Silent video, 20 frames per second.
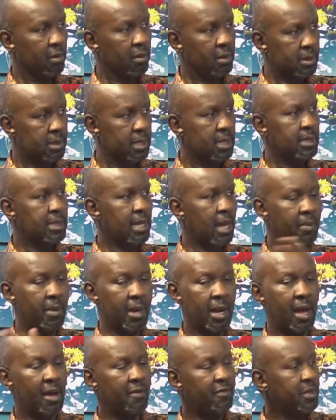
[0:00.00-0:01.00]
seed time
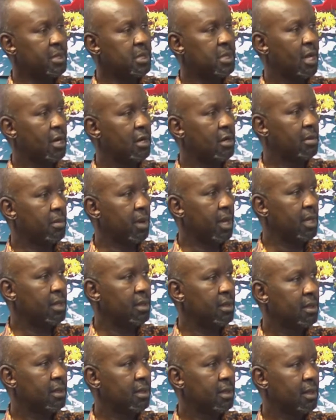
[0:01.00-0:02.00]
and harvest shall remain,
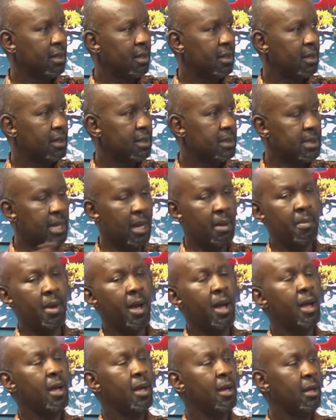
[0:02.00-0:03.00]

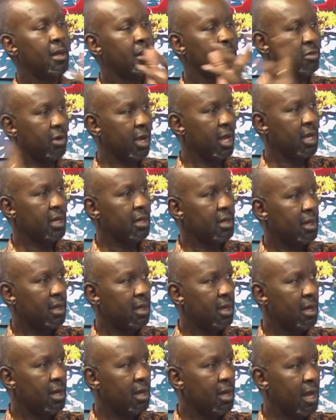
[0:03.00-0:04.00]
summer, rain.
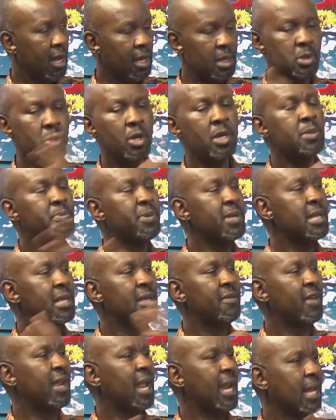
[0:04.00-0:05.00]
So he's been
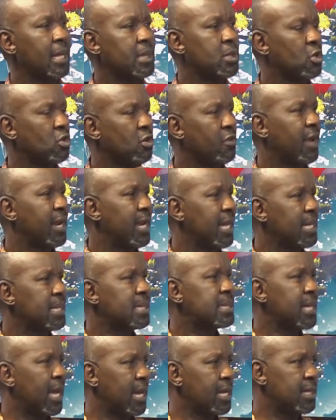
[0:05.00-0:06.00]
given a sort of an
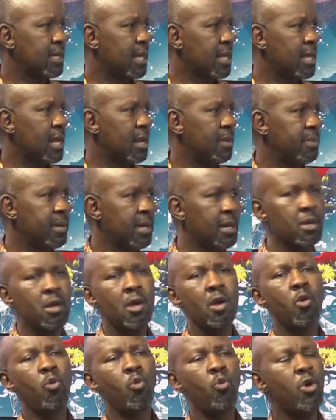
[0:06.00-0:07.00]
insight that there will be
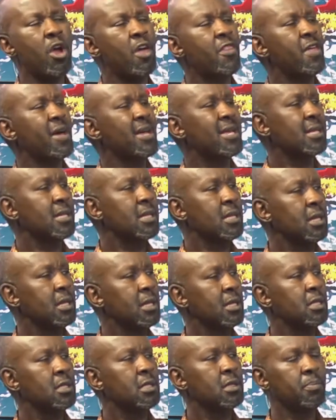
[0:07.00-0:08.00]
weather
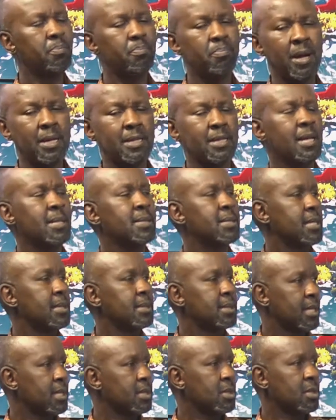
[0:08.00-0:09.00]
patterns and
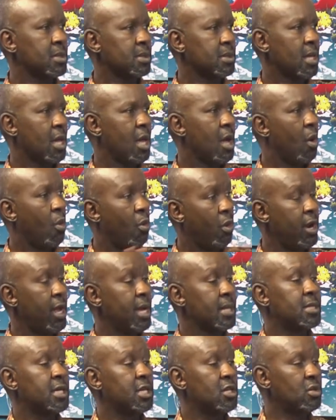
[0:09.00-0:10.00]
seasons. What
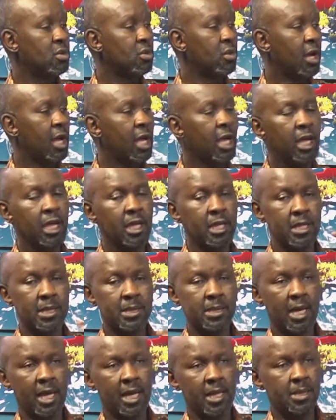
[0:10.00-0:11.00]
does he do? He
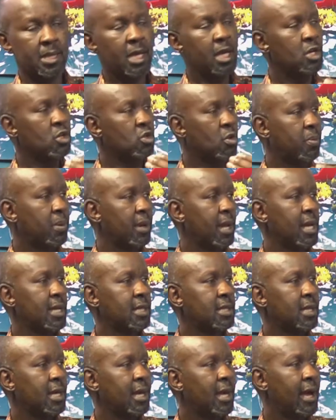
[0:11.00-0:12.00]
decides to
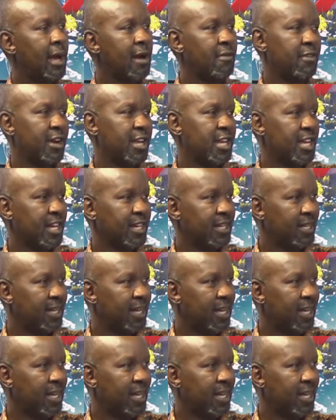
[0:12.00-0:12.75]
plant a vineyard.